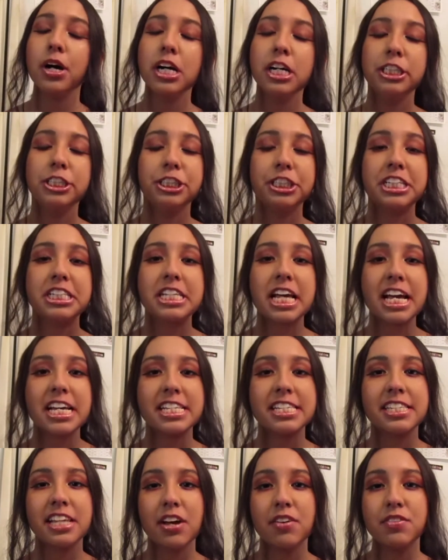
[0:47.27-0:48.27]
She is a
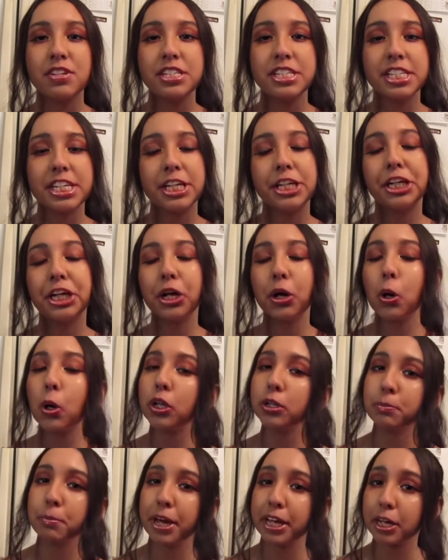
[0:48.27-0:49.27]
17-year-old
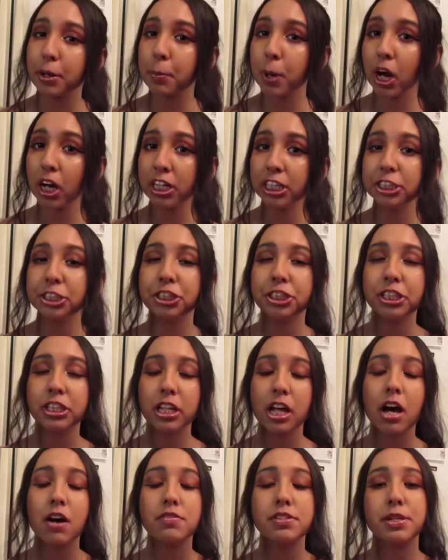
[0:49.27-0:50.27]
makeup artist. She
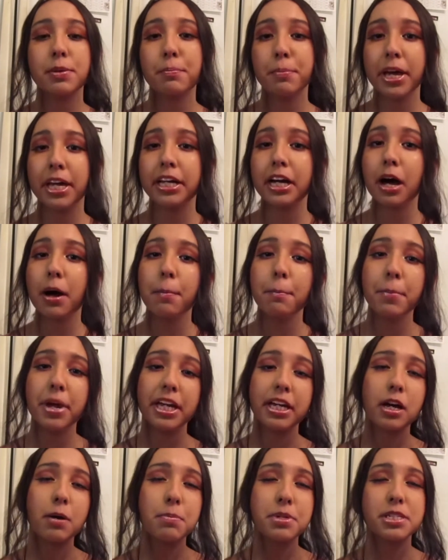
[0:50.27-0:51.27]
loves makeup.
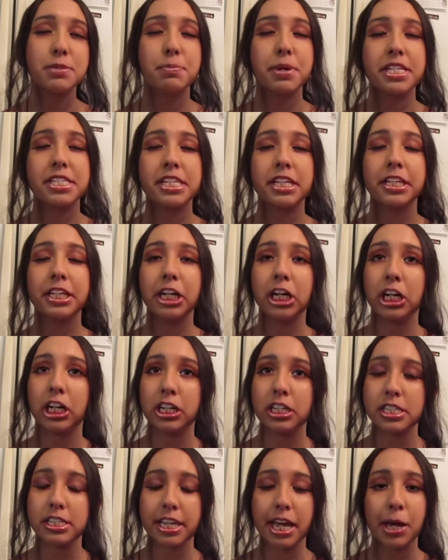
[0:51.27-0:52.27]
Makeup is basically her
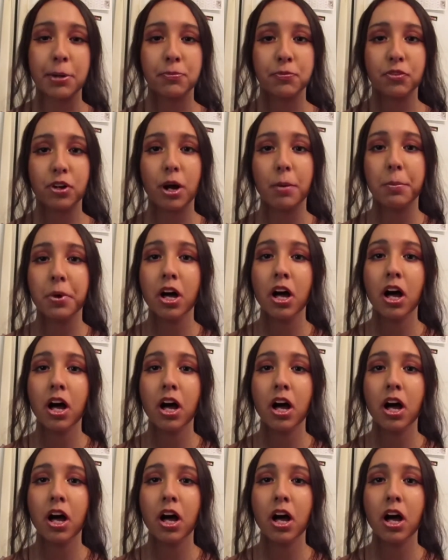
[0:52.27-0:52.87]
escape from,